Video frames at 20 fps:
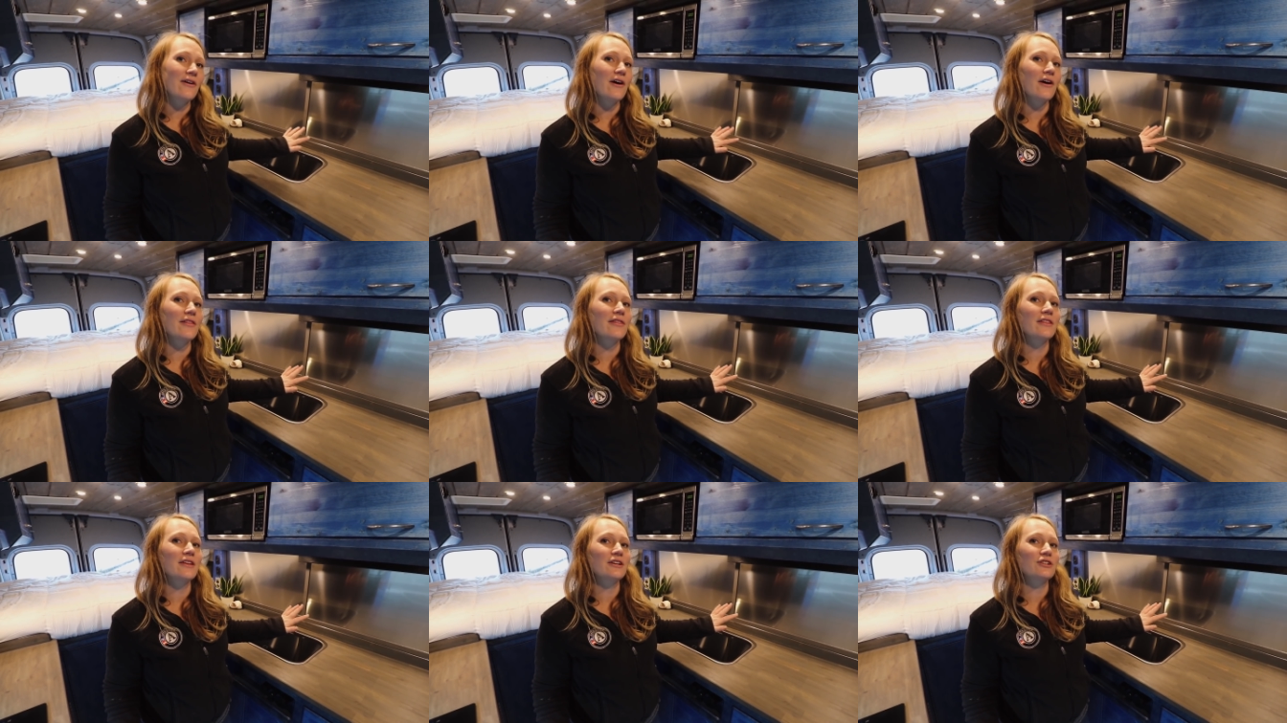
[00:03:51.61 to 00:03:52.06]

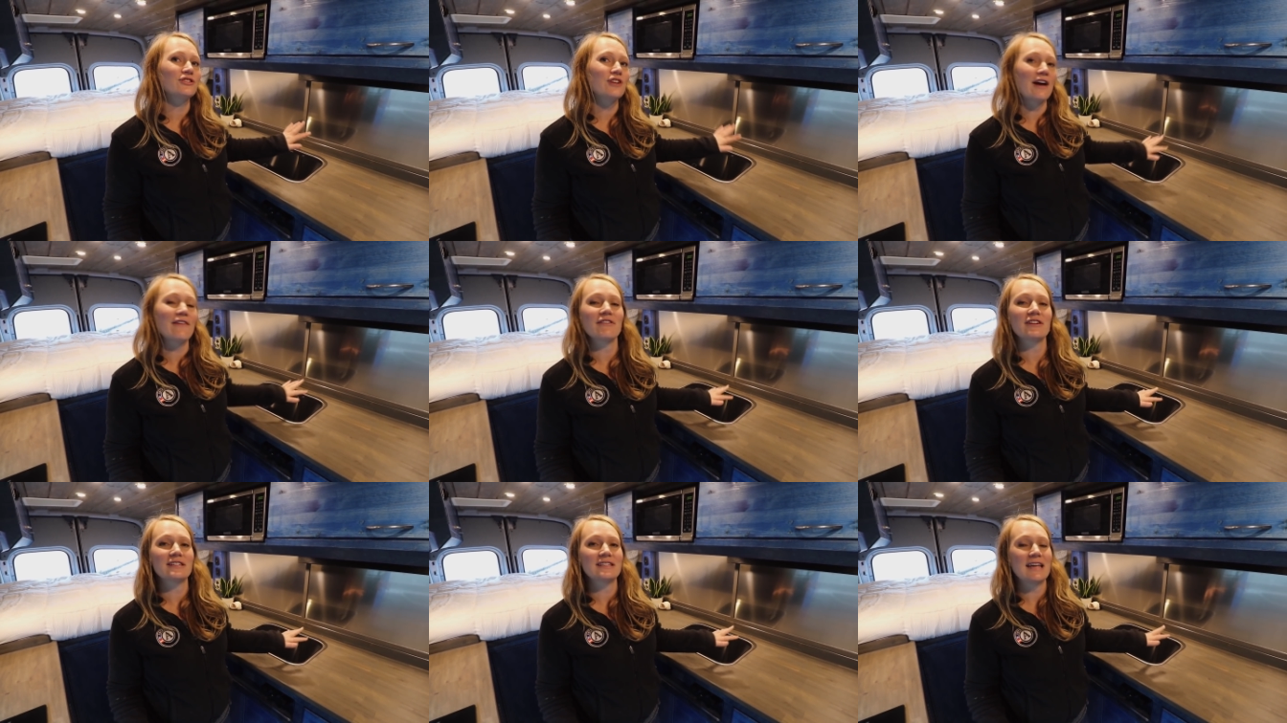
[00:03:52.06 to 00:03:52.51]
on the
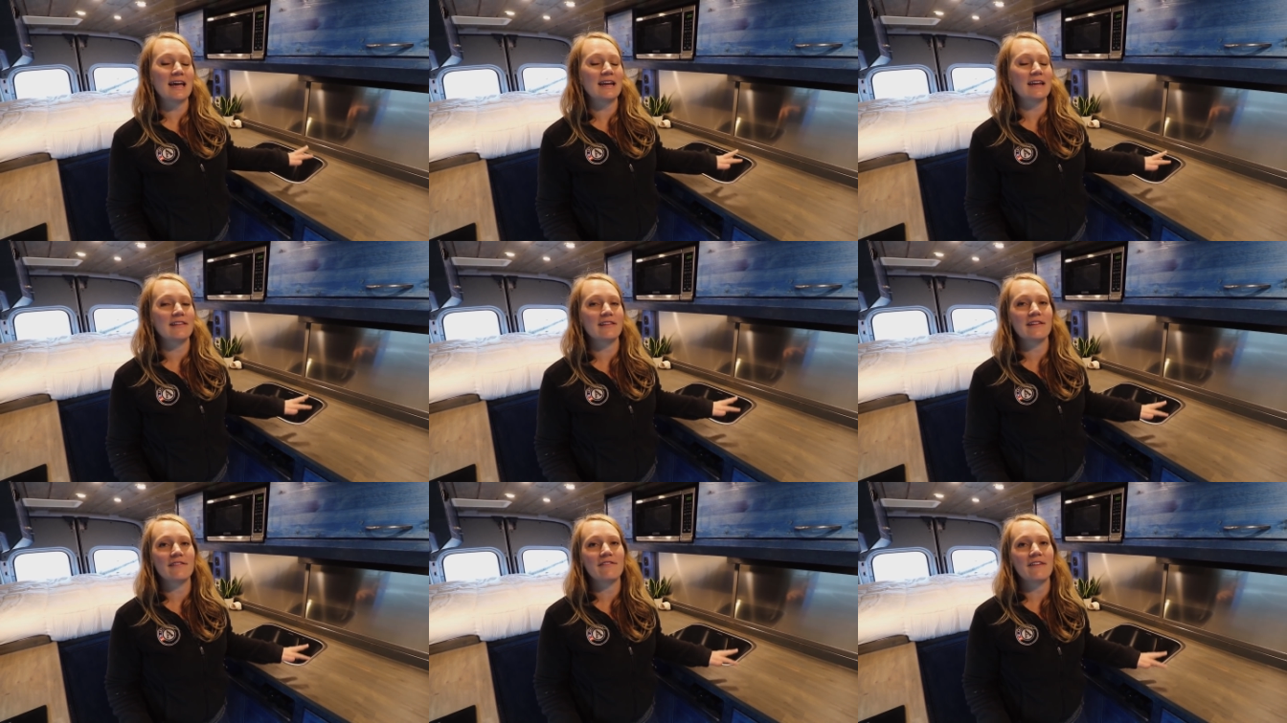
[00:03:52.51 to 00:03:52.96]
driver's side
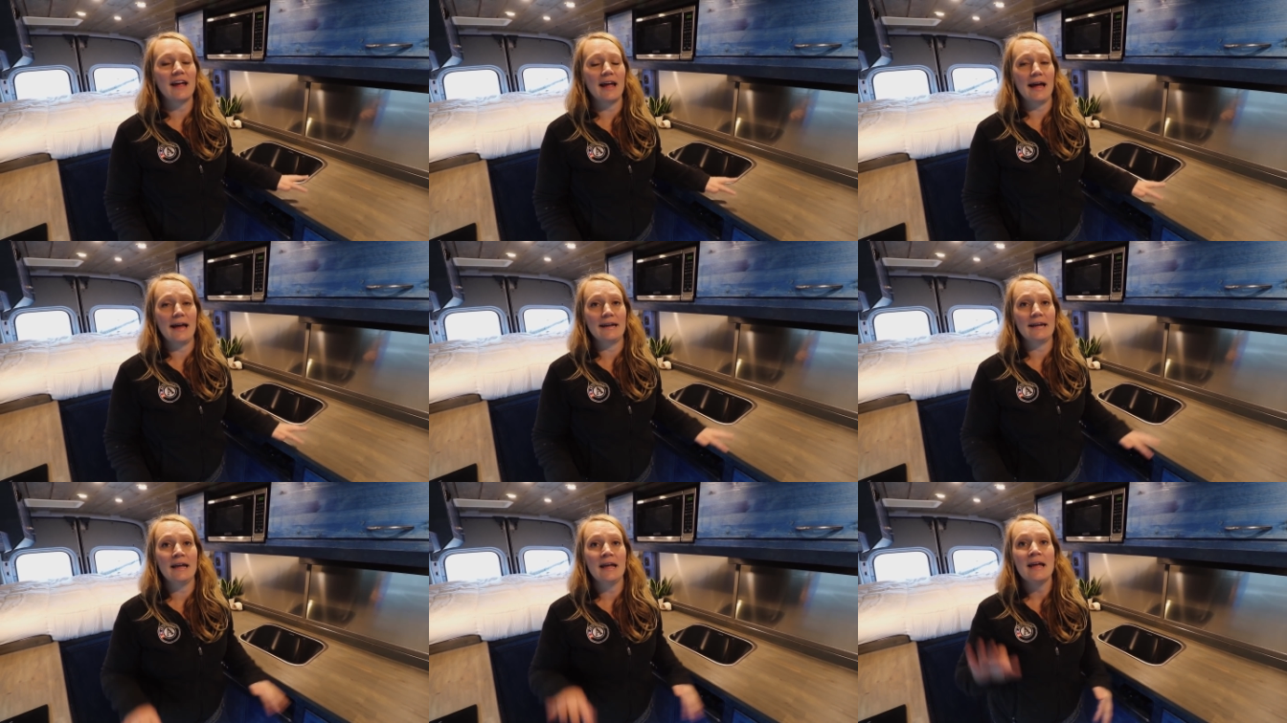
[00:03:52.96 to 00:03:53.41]
of the
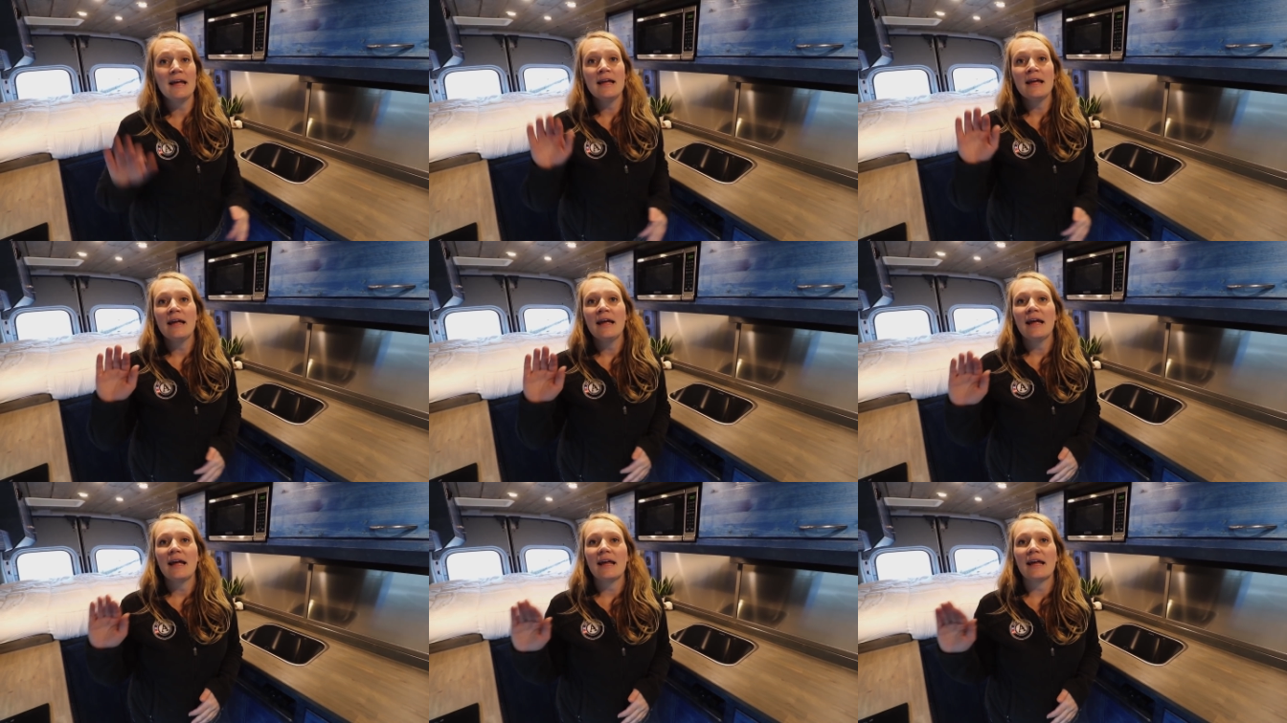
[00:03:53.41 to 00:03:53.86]
van,
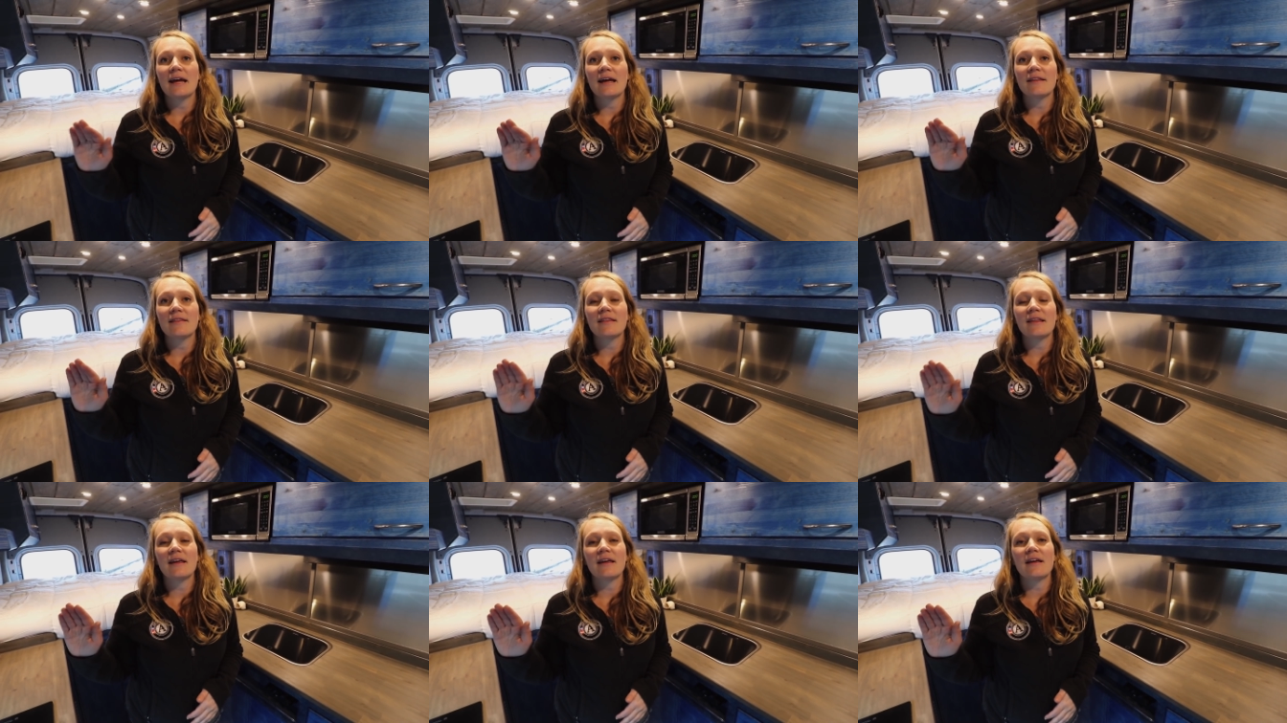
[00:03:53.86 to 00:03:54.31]

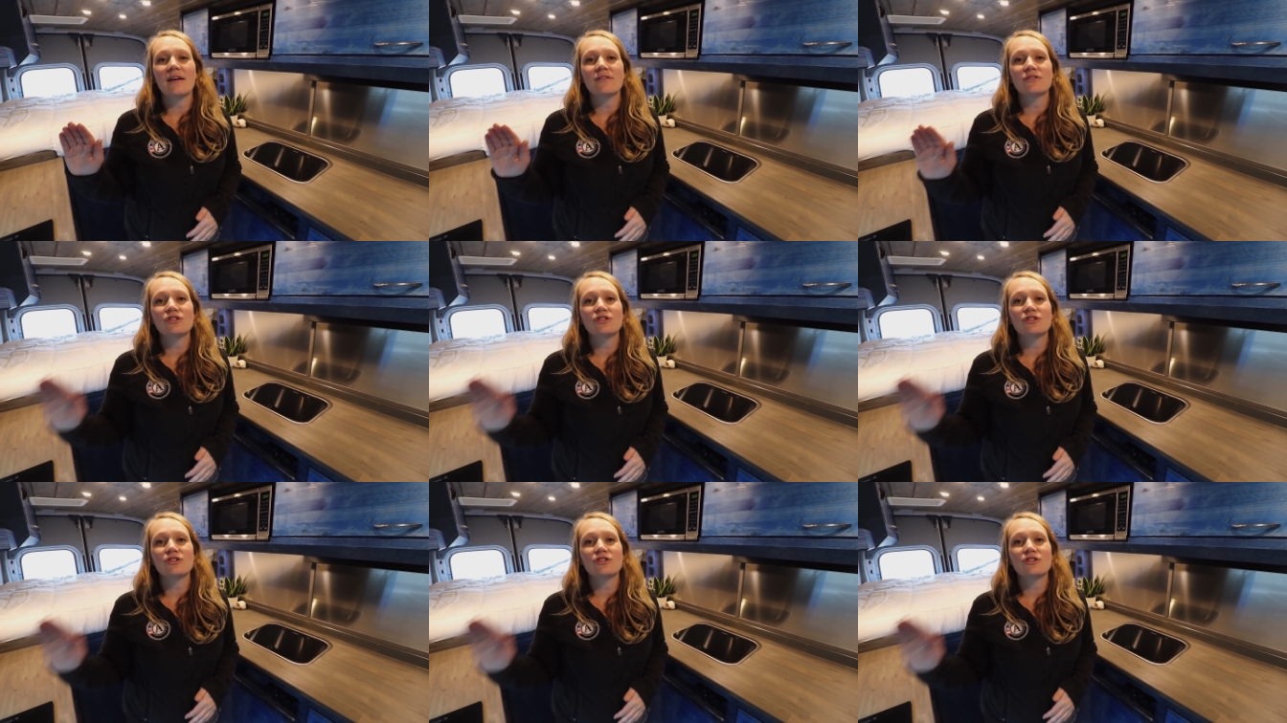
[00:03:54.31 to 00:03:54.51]
and they